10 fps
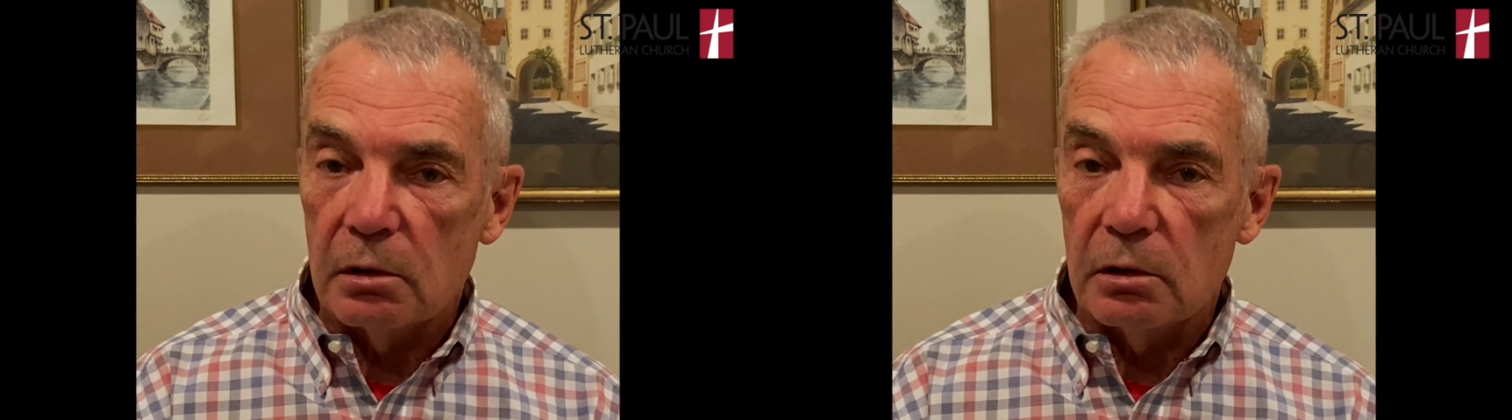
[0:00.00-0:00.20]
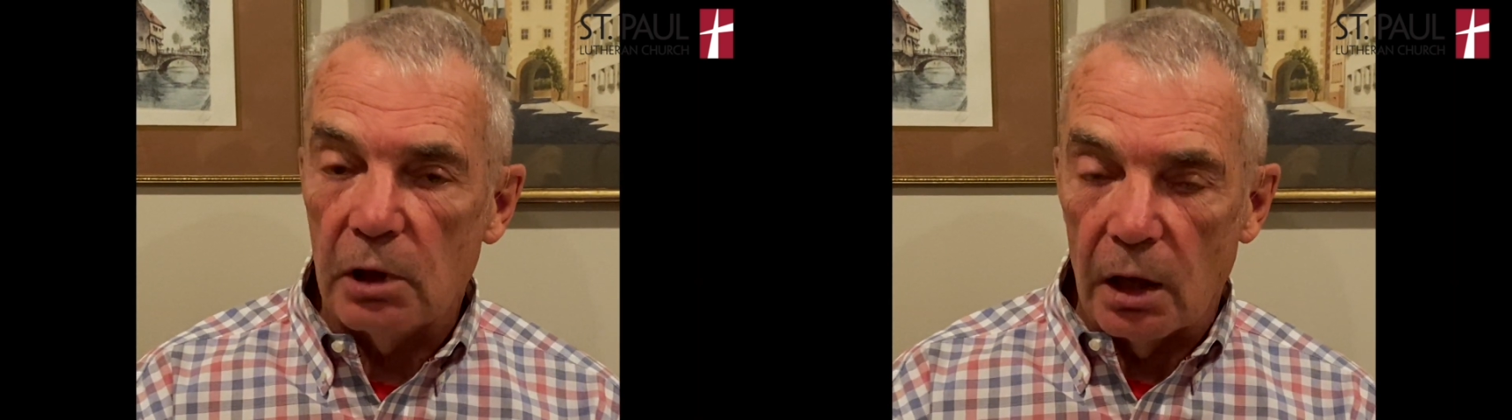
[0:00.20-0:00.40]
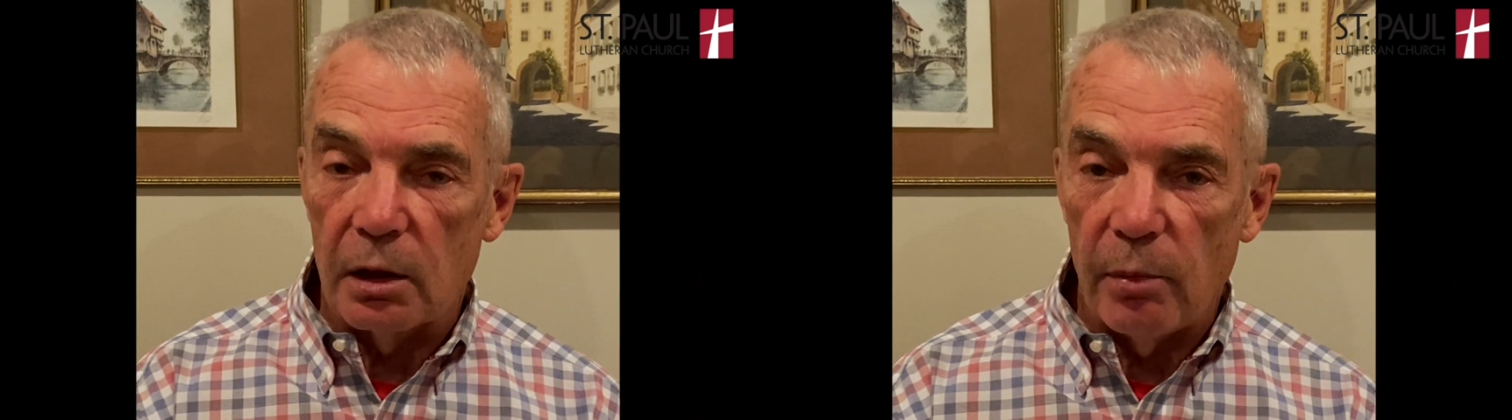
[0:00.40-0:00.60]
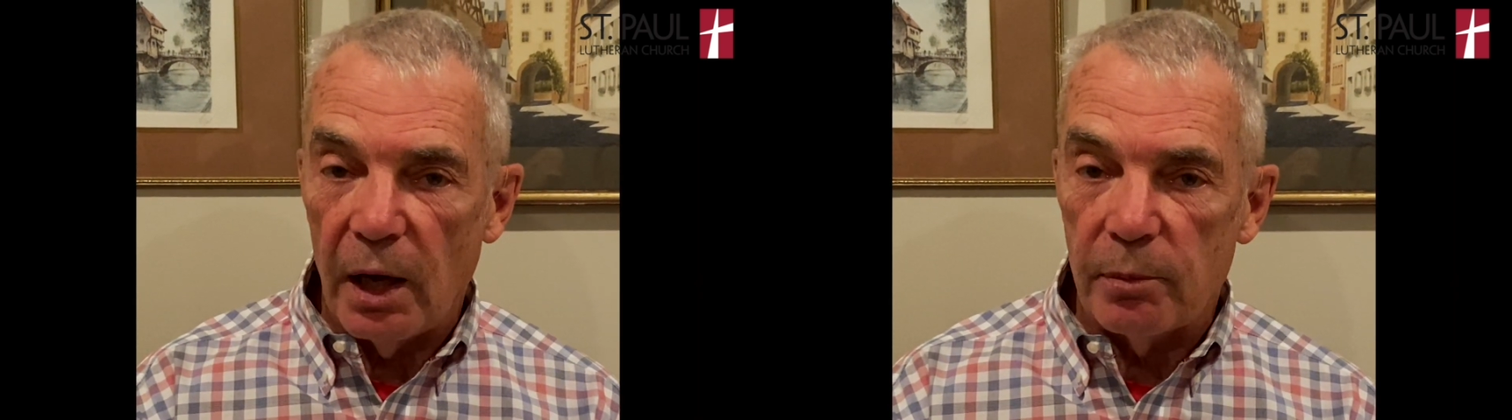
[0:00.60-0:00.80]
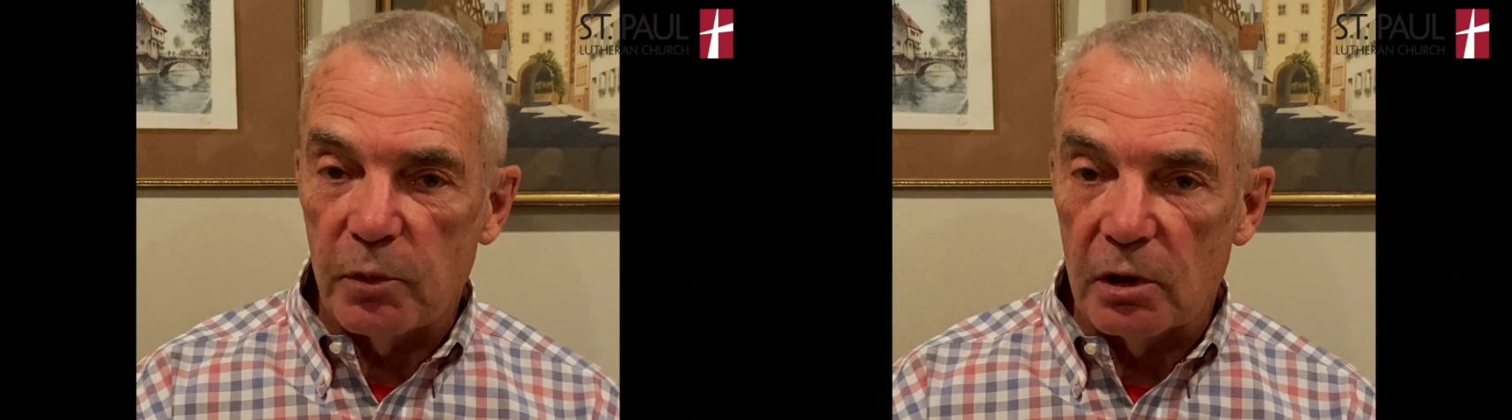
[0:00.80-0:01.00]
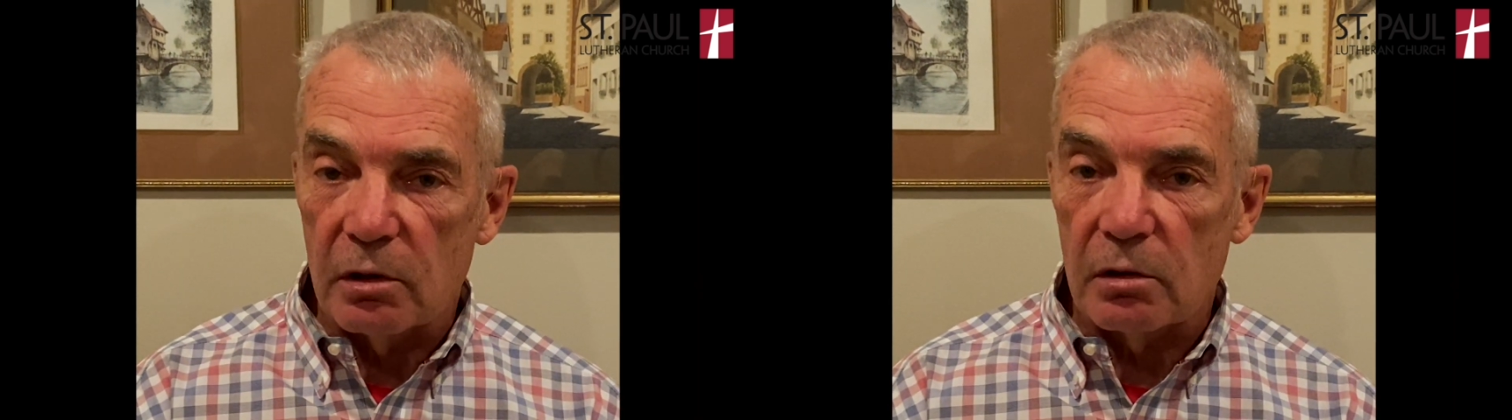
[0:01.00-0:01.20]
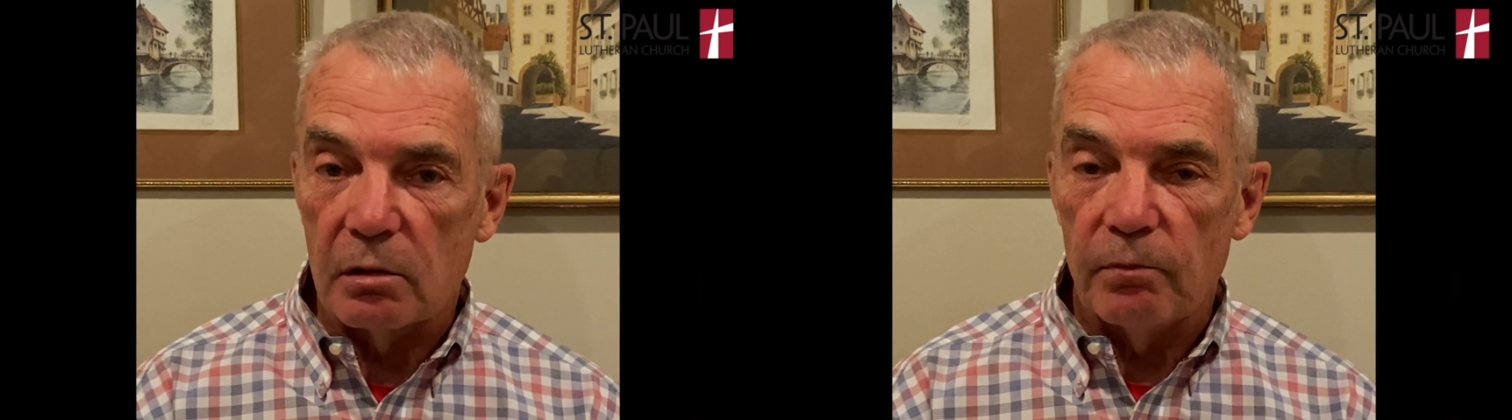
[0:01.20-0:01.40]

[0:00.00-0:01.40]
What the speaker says: John the Baptist.